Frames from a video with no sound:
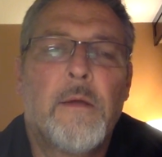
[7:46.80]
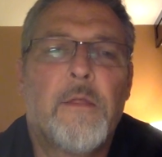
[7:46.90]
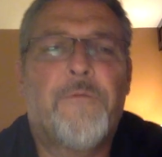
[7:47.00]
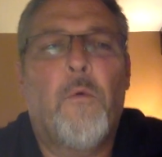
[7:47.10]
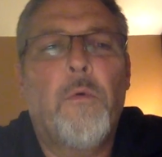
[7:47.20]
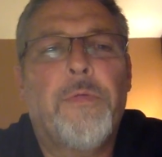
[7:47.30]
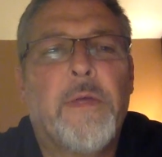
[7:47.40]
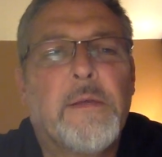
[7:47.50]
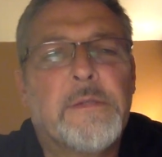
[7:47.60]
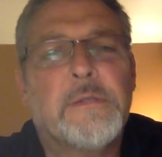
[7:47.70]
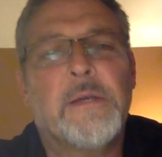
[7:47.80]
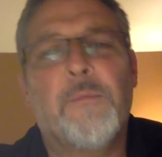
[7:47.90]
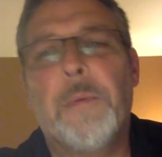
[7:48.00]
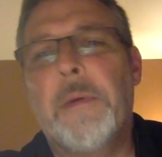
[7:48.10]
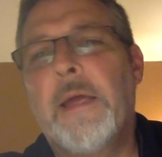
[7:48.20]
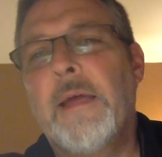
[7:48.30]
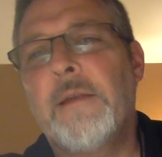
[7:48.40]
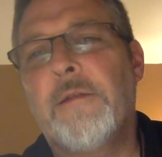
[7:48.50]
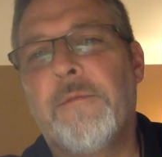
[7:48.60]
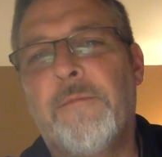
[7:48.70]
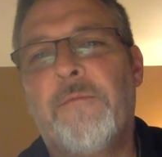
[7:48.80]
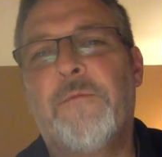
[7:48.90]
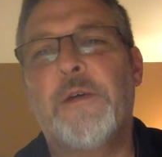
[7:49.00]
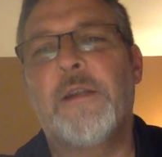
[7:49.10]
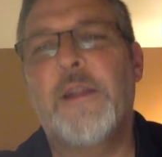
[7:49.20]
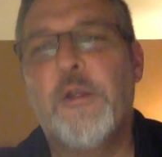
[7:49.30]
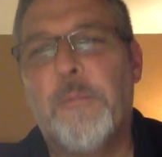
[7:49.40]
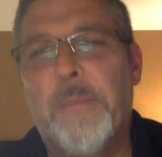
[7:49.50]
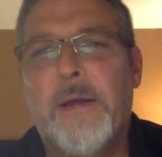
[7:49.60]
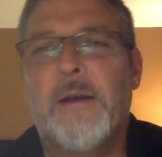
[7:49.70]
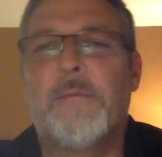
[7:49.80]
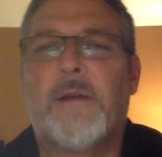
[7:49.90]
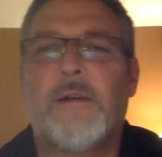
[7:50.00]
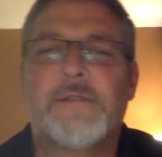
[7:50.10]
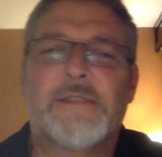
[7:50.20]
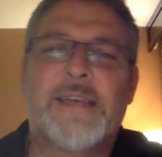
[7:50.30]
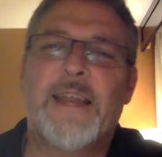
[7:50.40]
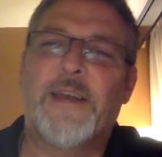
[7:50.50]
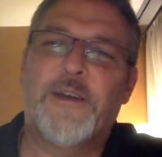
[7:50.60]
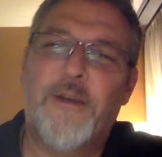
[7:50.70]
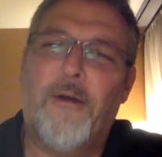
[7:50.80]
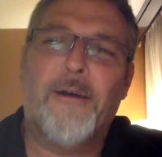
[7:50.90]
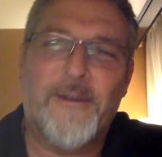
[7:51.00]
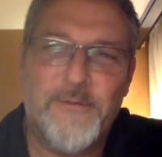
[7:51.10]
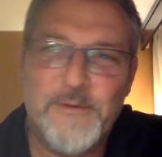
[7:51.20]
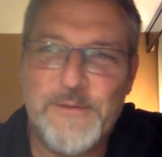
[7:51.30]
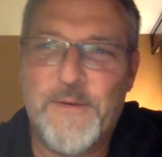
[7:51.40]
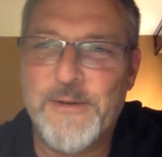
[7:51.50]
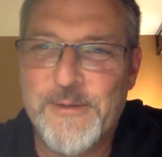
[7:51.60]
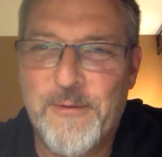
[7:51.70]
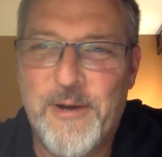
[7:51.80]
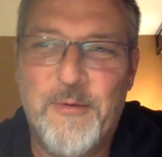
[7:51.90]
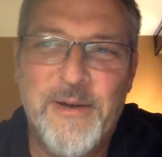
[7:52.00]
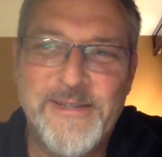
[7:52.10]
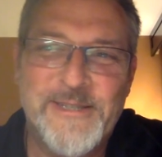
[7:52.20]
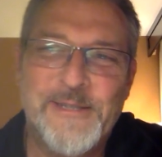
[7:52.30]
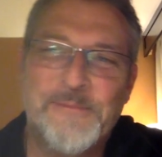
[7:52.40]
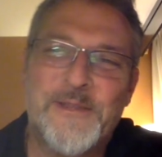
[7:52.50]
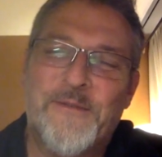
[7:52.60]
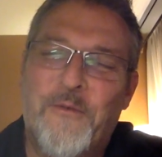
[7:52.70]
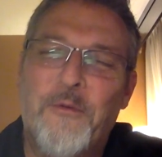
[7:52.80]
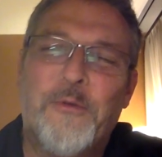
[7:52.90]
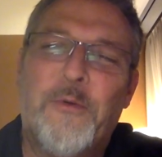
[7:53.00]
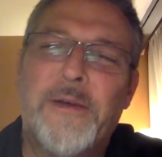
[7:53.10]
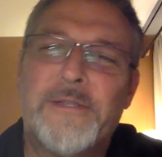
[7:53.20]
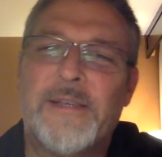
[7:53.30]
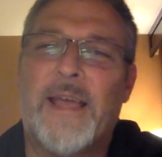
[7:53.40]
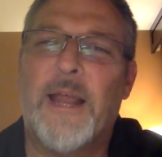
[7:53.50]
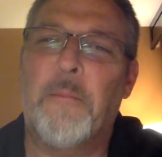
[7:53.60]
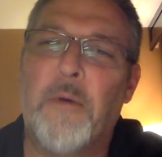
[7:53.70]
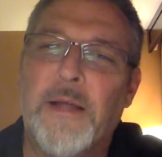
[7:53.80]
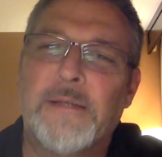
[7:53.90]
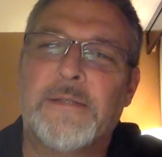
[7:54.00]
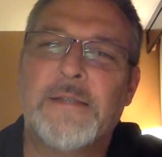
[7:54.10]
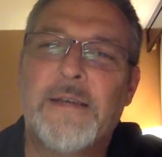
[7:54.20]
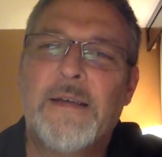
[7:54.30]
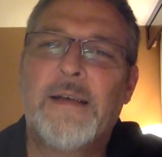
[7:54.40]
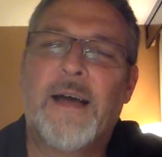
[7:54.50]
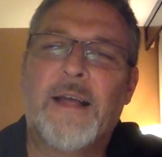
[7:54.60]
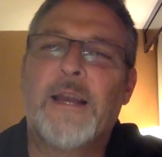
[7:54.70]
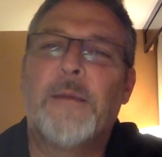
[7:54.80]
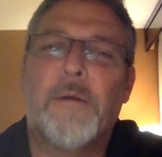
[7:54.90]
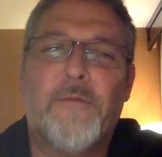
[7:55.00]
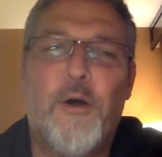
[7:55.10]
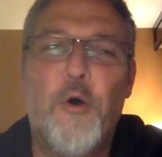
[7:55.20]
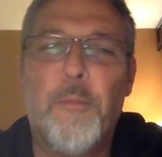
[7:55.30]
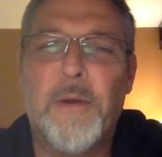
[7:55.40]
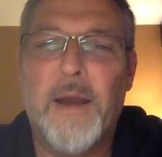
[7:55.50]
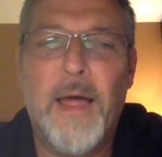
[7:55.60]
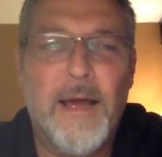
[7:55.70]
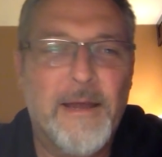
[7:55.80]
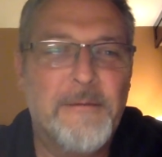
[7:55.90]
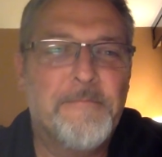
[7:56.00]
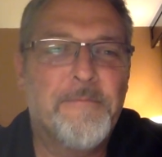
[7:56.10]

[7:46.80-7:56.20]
The fourth is, and we begin to feel a little better because it's kind of dark on those first three questions, but the fourth question kind of brings a glimmer of hope and light.